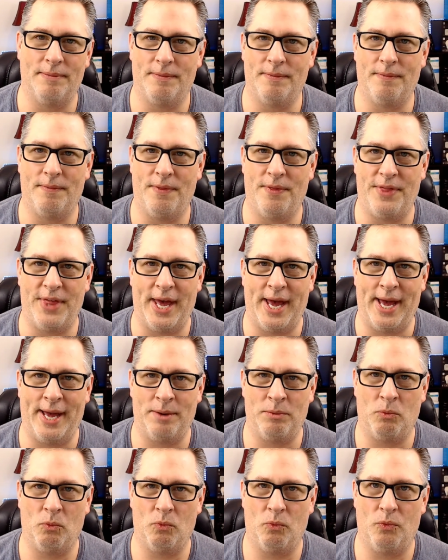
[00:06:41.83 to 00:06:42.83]

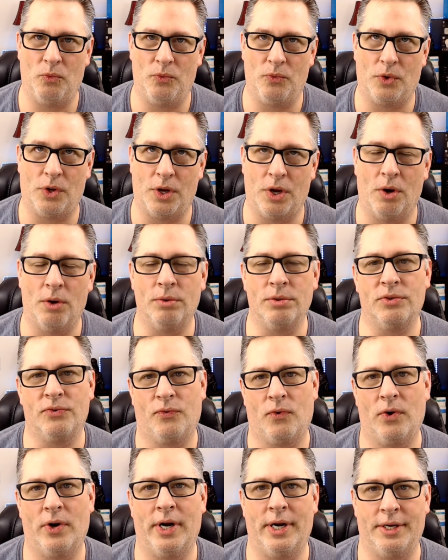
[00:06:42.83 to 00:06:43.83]
That goes
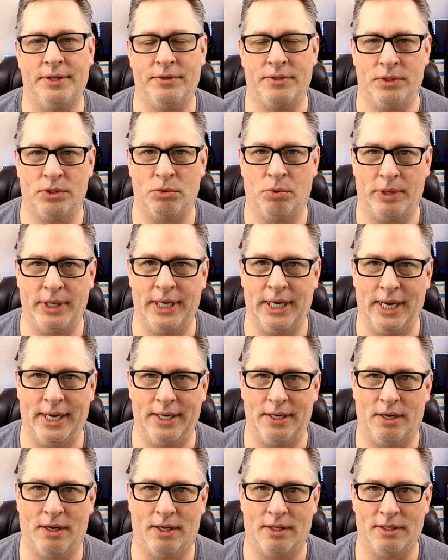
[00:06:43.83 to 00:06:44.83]
for
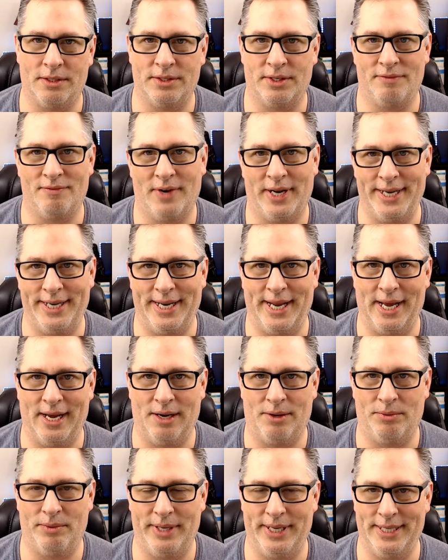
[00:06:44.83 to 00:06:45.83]
$129, and right
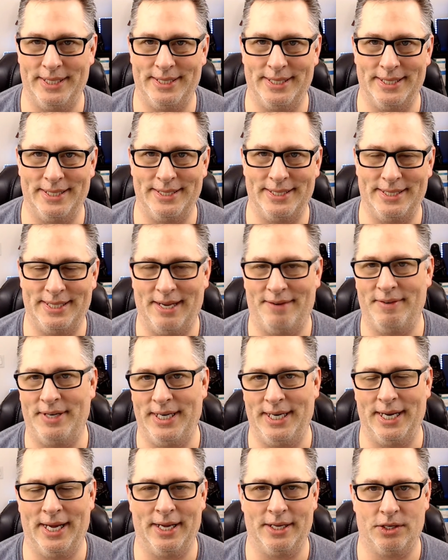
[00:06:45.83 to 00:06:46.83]
now it's at
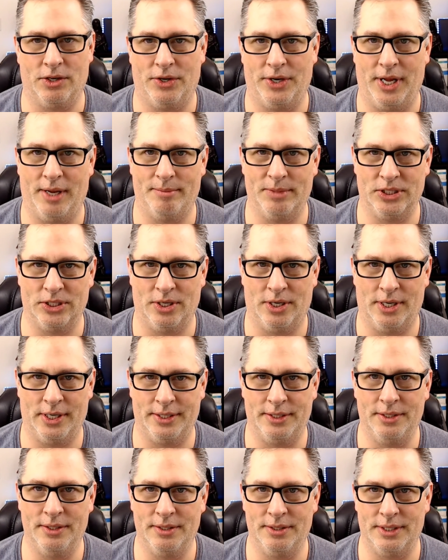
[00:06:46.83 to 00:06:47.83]
$79 on
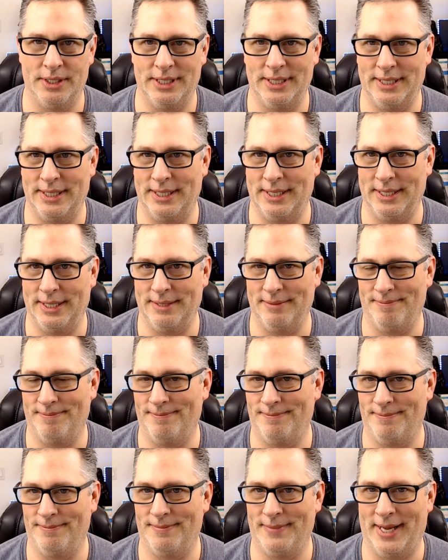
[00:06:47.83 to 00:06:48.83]
Amazon
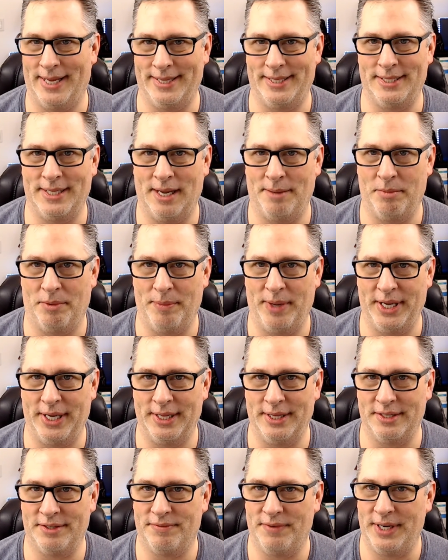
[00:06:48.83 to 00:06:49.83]
at the time of
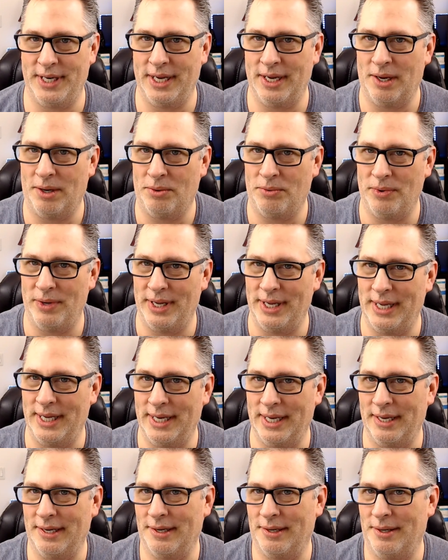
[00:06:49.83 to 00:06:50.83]
making this video, and
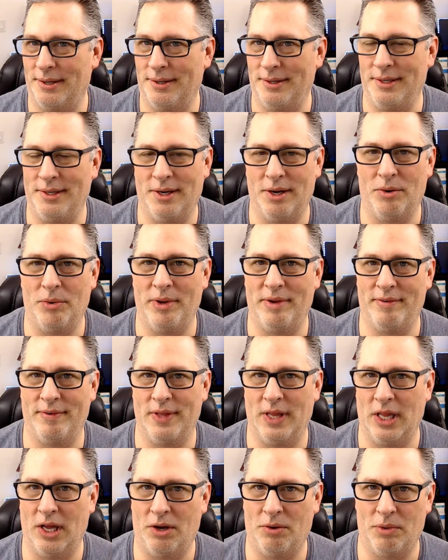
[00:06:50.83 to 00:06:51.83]
it could go
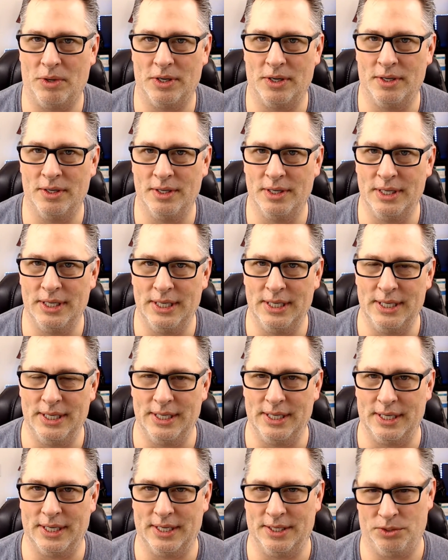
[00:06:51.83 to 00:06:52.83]
even lower
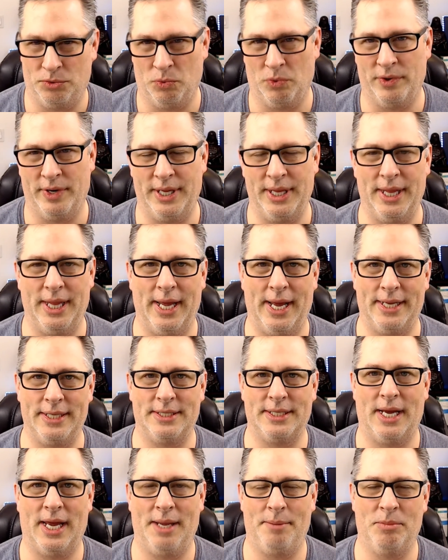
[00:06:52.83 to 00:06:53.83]
because we're in that
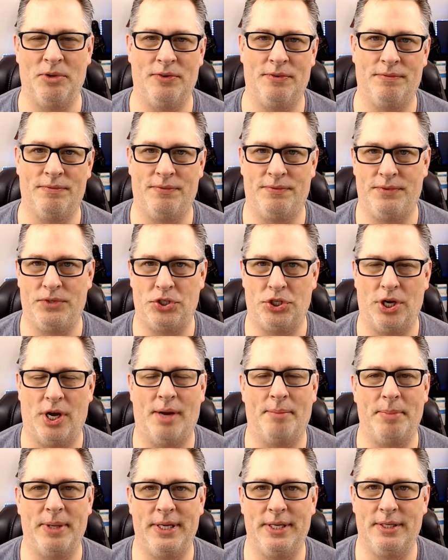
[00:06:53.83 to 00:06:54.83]
time of
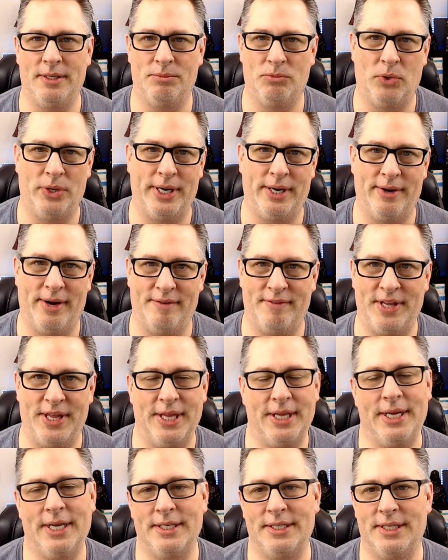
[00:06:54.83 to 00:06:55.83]
shopping where
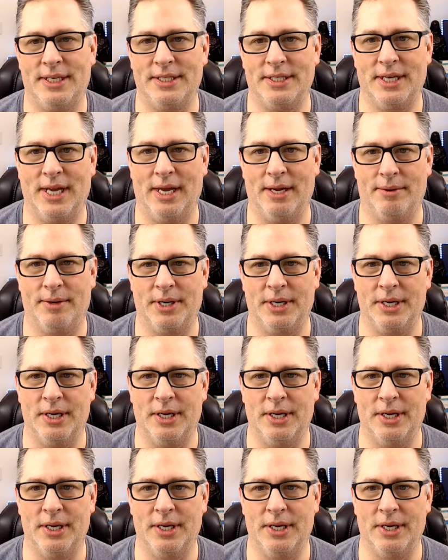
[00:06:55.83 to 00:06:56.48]
everything gets discounted.